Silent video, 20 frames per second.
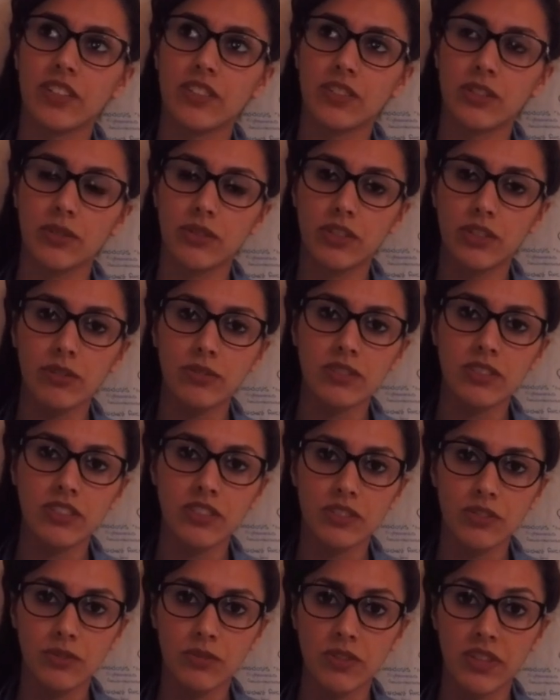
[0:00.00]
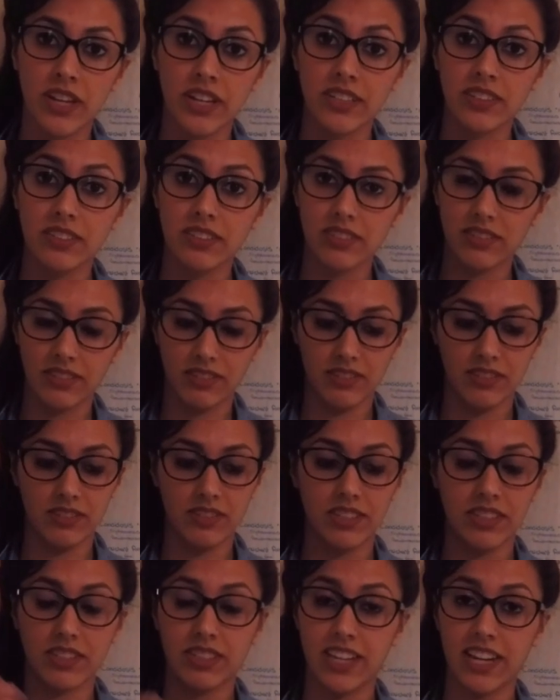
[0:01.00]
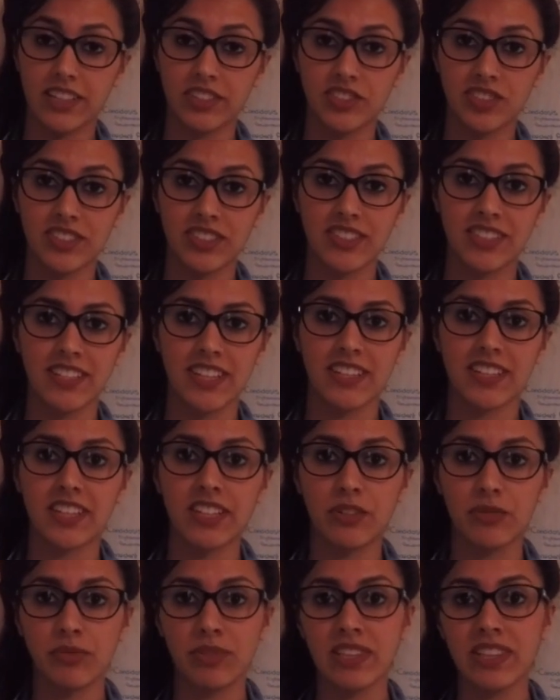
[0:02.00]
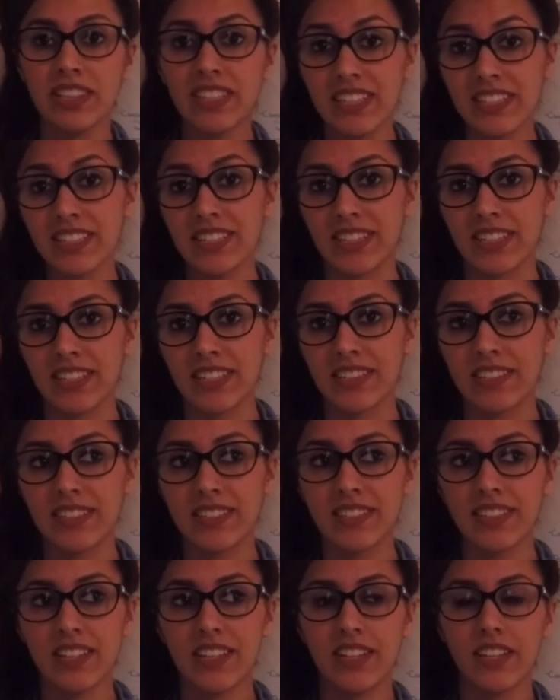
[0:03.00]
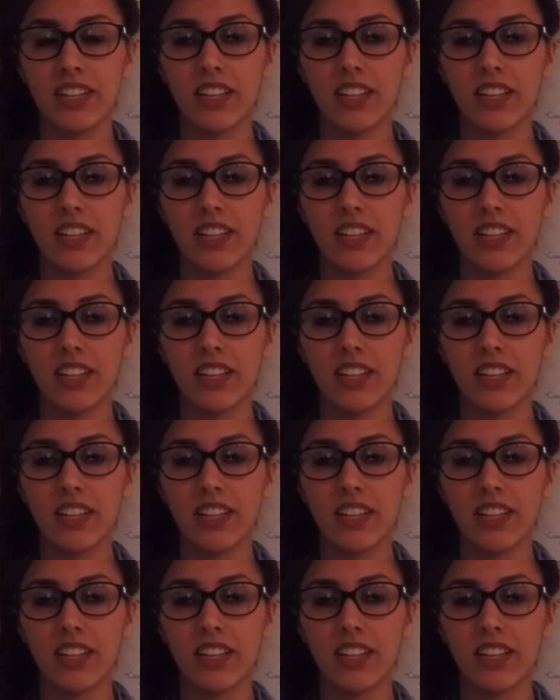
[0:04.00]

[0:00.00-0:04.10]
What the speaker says: So it goes into that, it attaches, and then it releases